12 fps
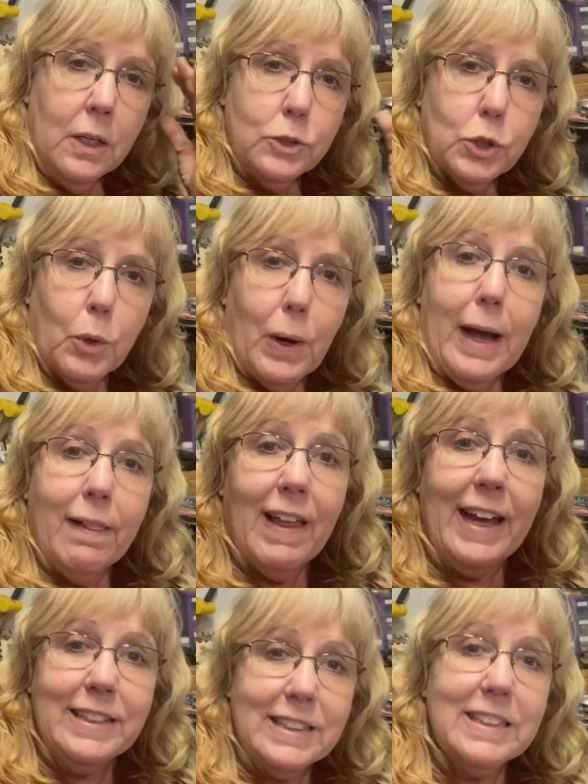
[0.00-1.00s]
So I
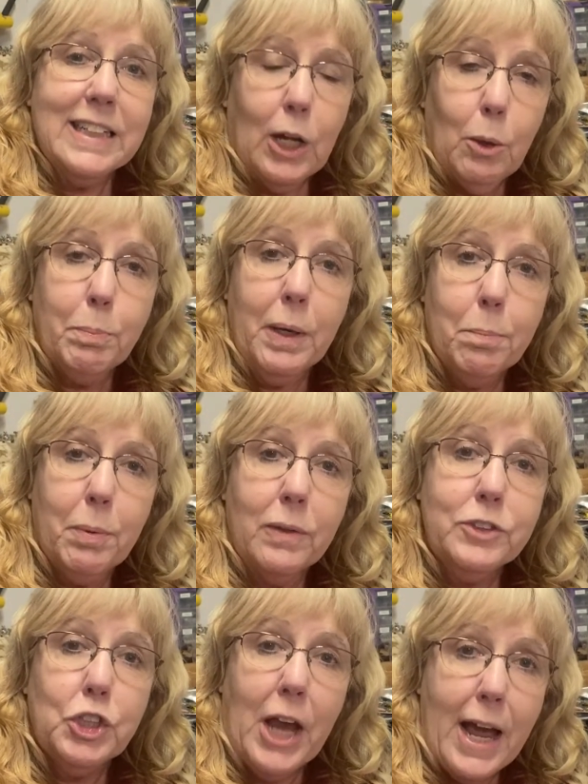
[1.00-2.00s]
like to tell
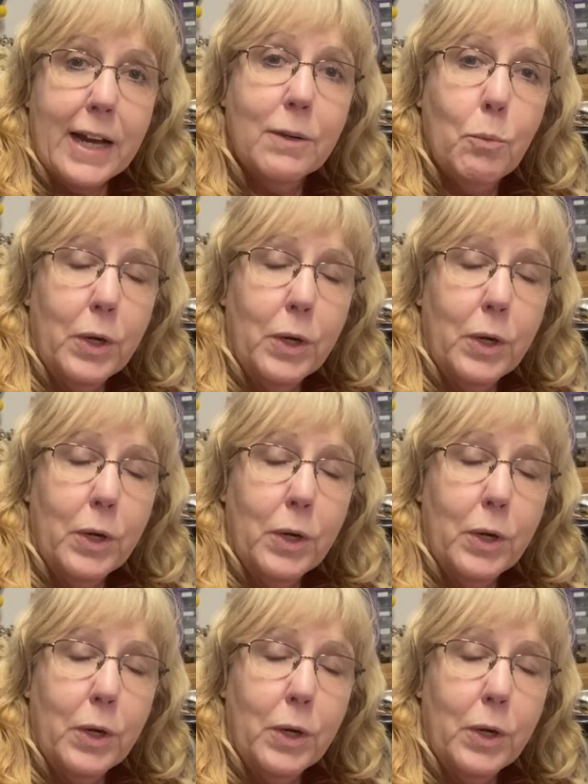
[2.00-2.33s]
people check